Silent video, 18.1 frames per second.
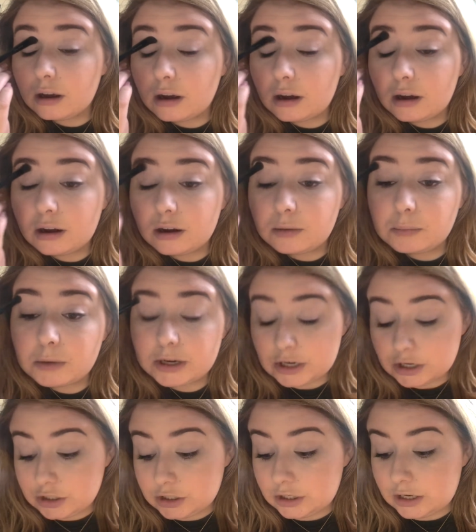I
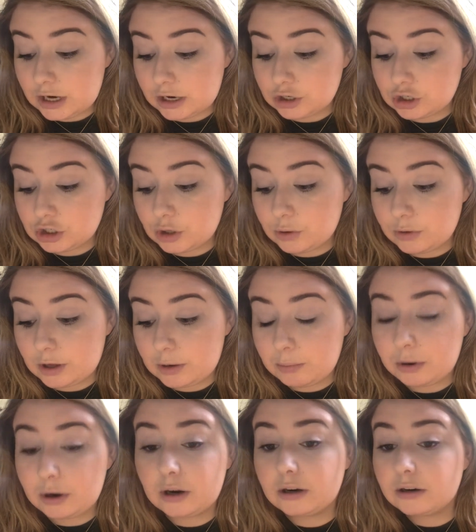just did not show that
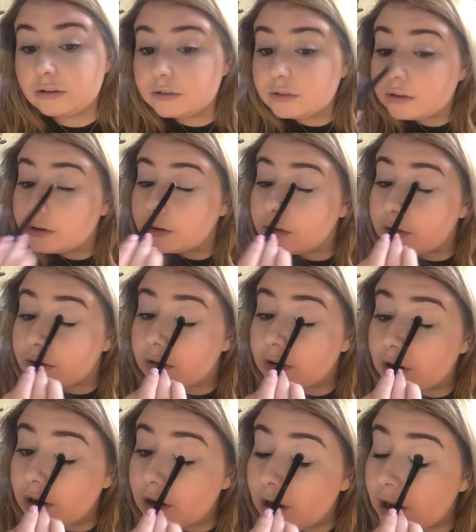part.
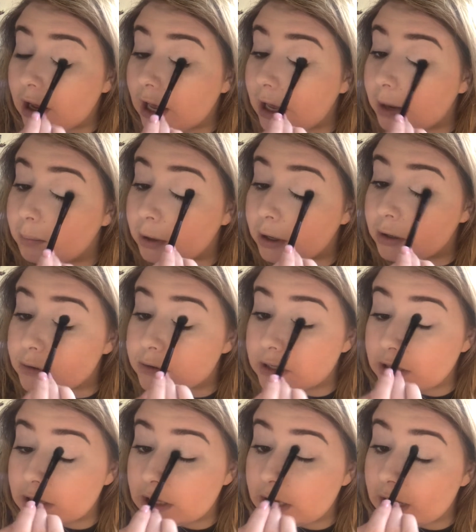And by
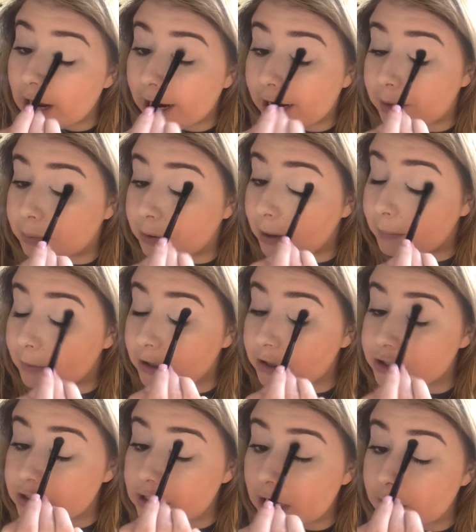using the eye primer, it
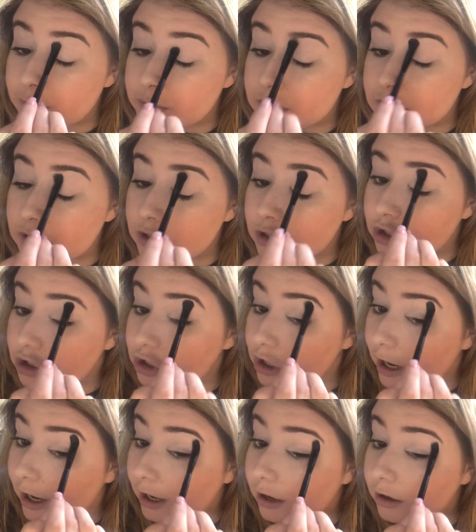just helps these
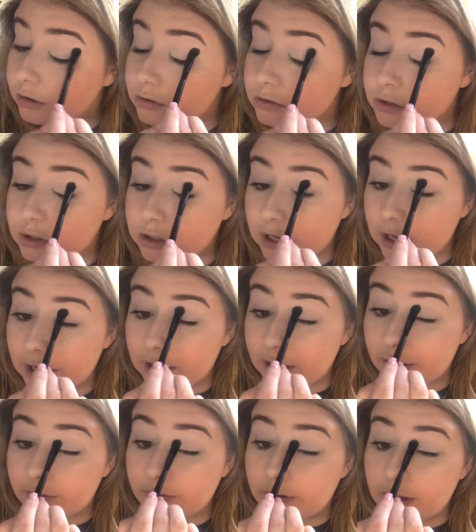shadows kind
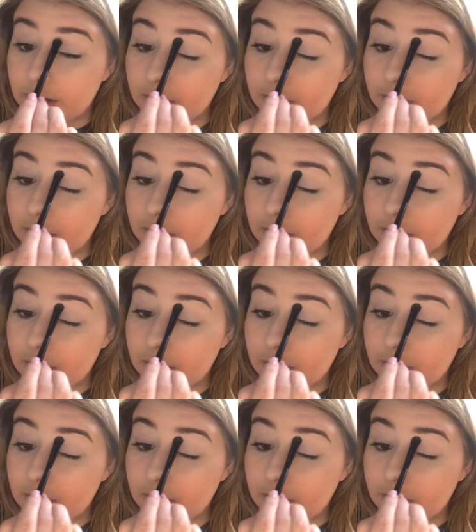of